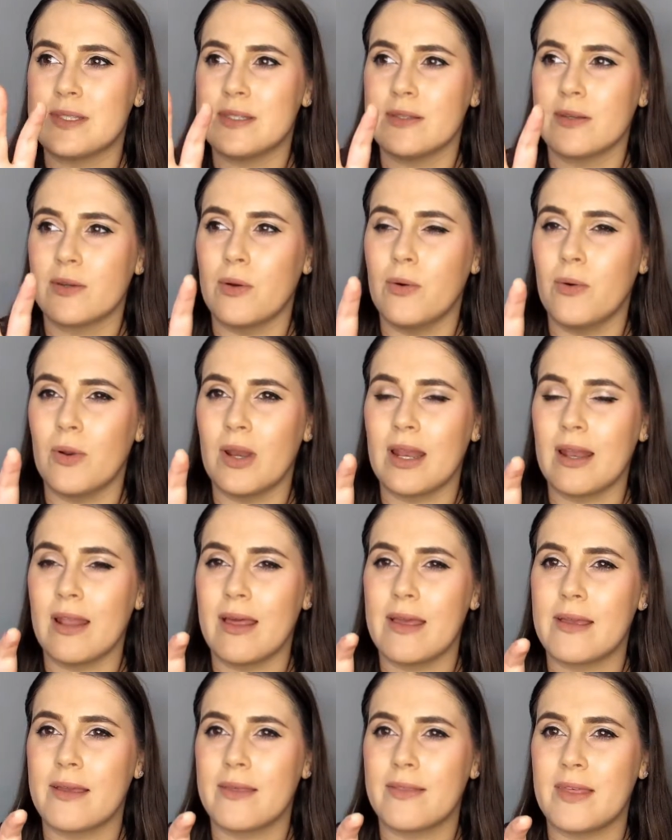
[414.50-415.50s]
call it
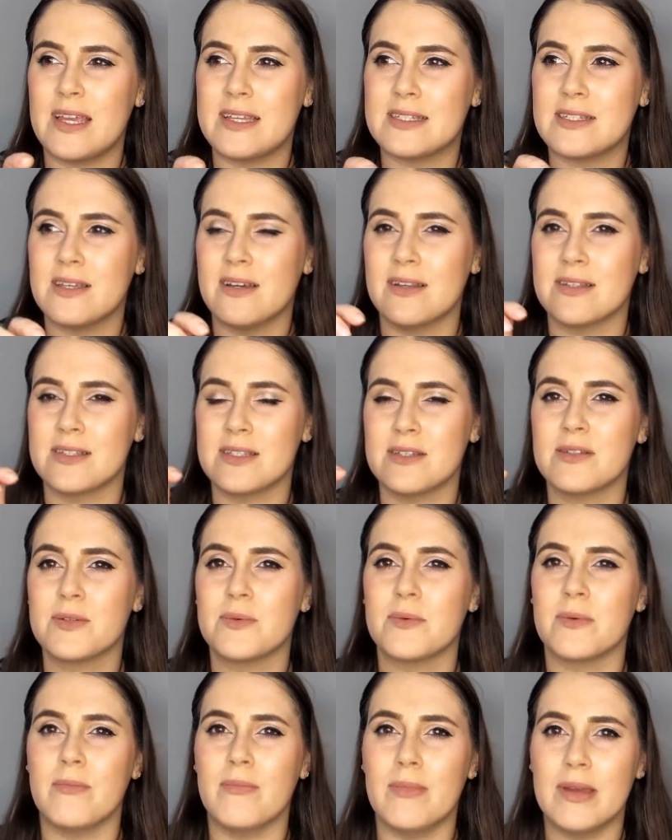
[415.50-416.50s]
like that it turns
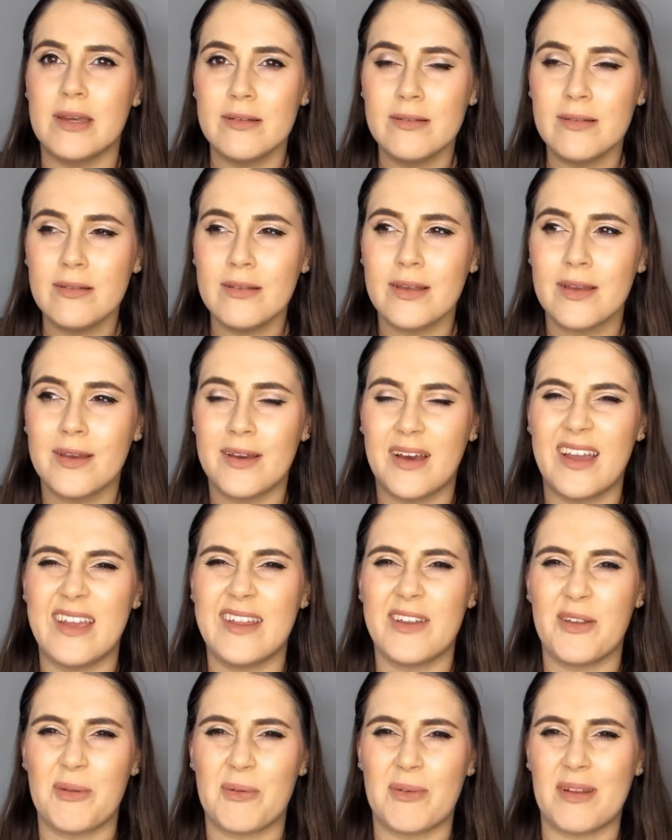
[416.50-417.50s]
into a milk. I
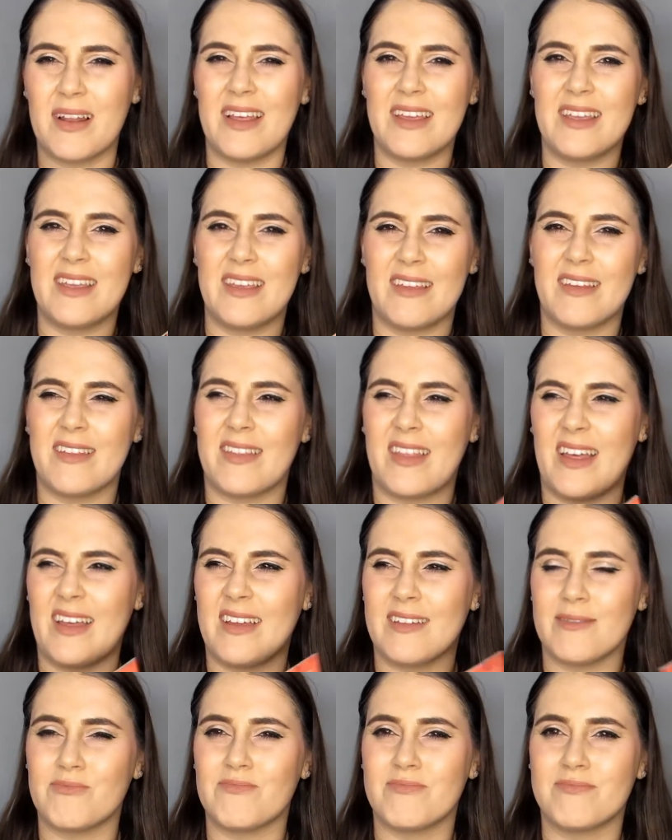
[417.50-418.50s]
don't like
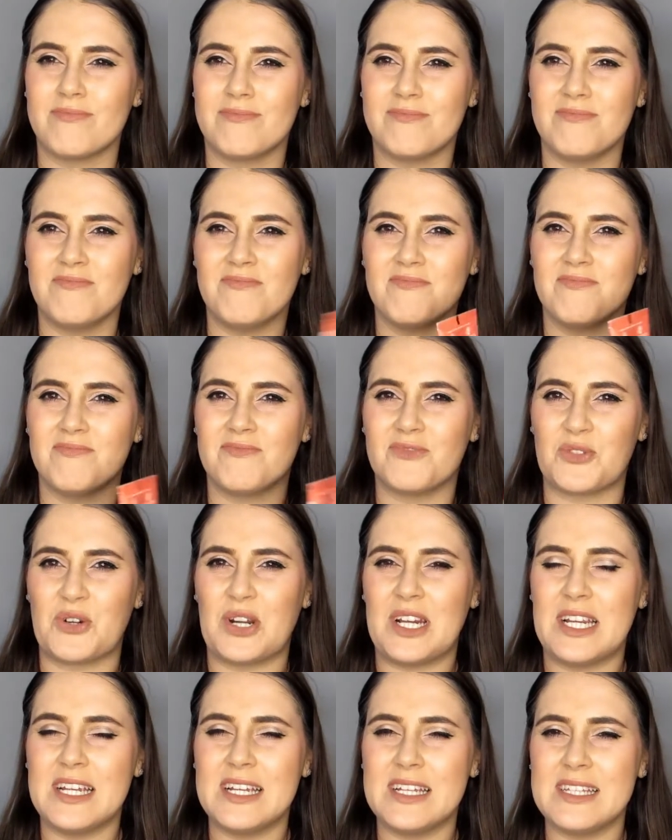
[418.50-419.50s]
that
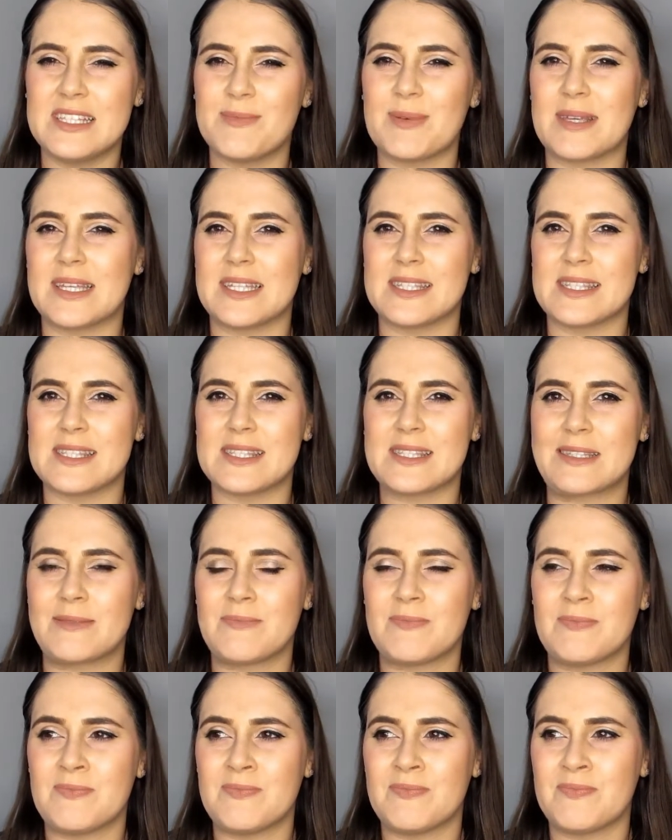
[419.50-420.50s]
phrase because
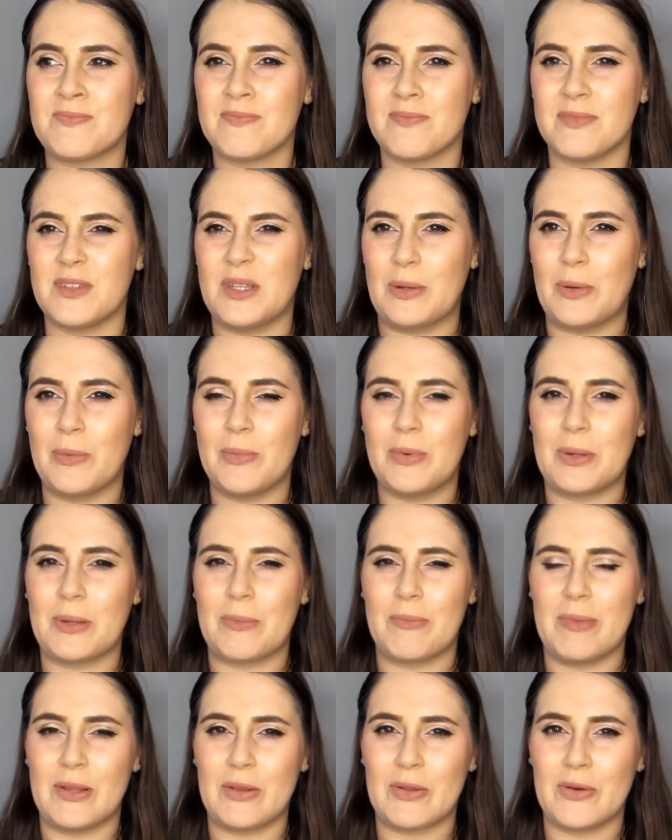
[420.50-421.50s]
you're not
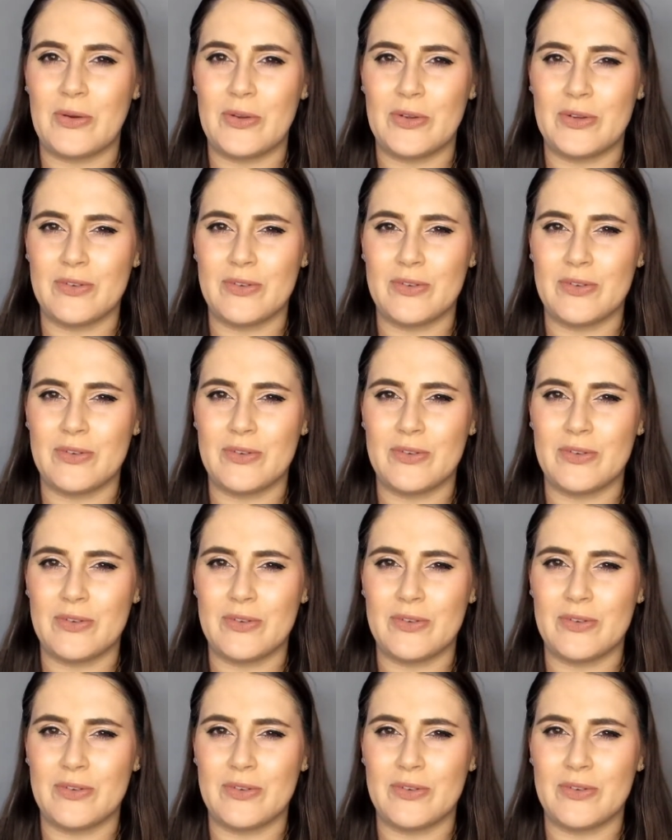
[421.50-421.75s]
putting milk on your